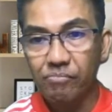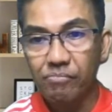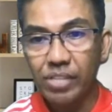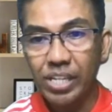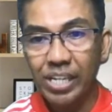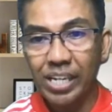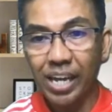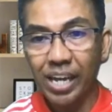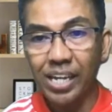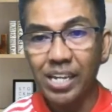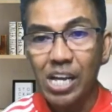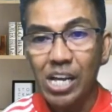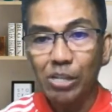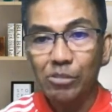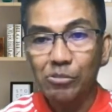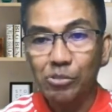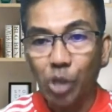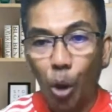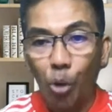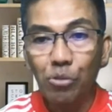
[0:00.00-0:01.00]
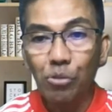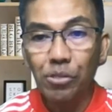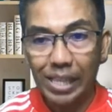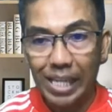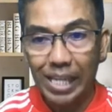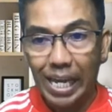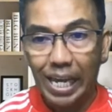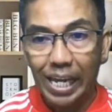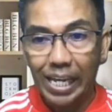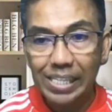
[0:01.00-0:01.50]
okay, don't
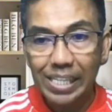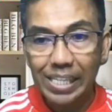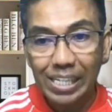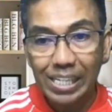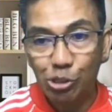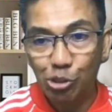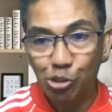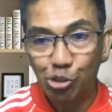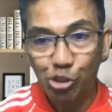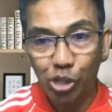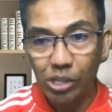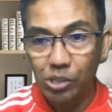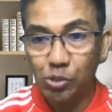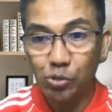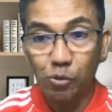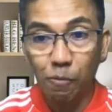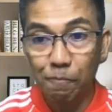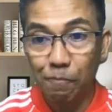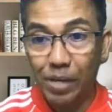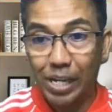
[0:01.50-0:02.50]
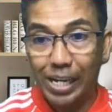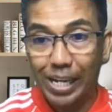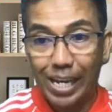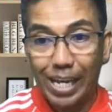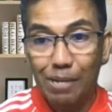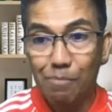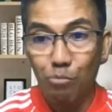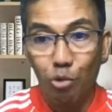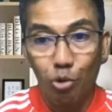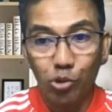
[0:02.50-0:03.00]
think that it's just to fill
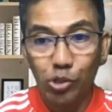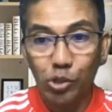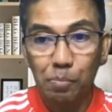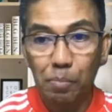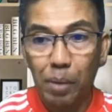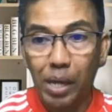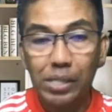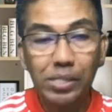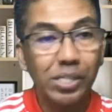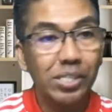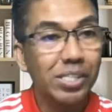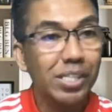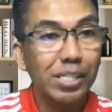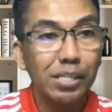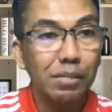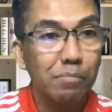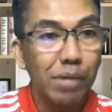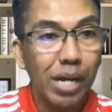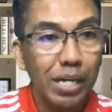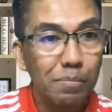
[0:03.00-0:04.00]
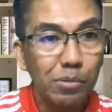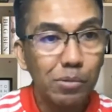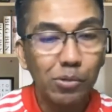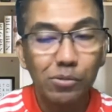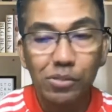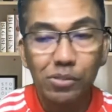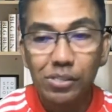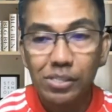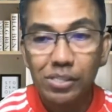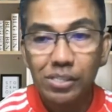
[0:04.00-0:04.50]
in more spaces in the Bible.